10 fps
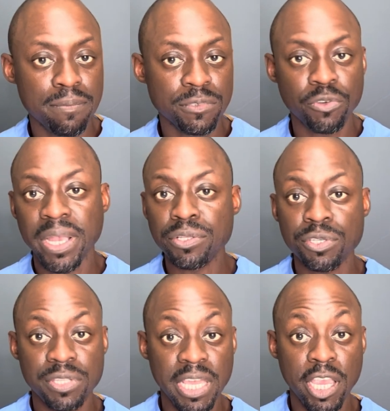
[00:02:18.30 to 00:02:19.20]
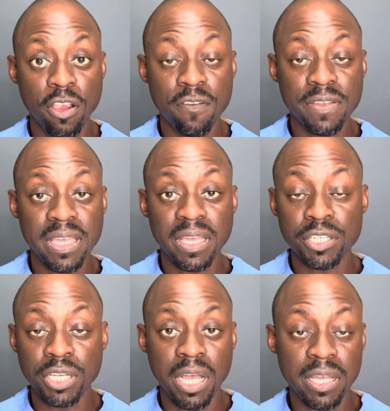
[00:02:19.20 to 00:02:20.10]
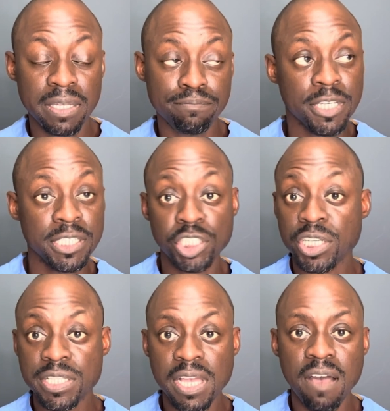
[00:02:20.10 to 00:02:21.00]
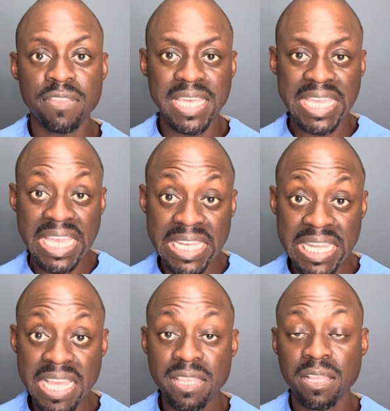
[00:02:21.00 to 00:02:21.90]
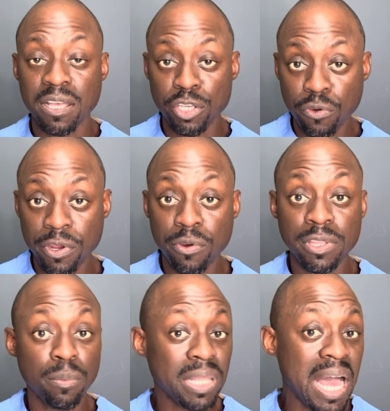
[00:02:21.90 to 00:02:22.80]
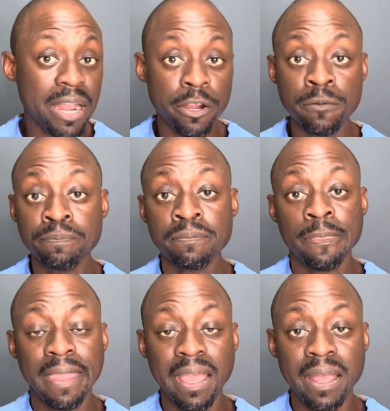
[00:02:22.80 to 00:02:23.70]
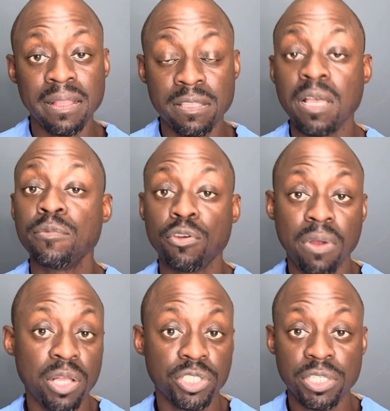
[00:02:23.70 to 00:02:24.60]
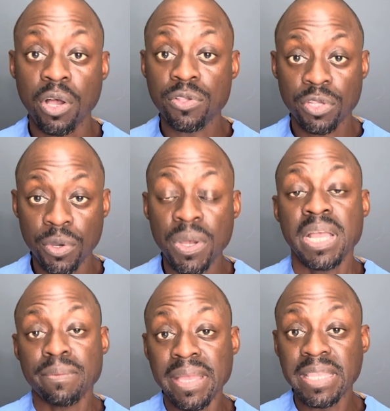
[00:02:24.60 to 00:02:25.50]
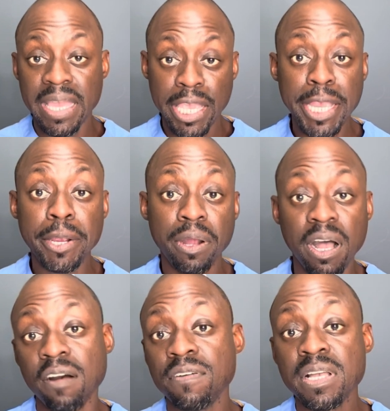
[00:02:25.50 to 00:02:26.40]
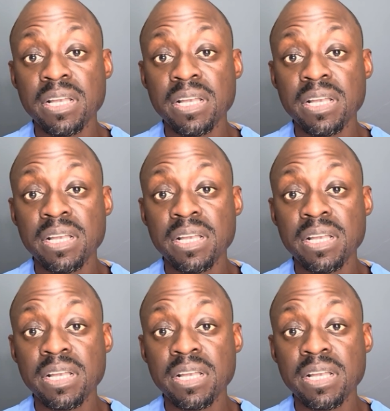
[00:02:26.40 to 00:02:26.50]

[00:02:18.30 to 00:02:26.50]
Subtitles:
trained to take care of conditions of the kidneys, the ureter, and the bladder. And some urologists also may take care of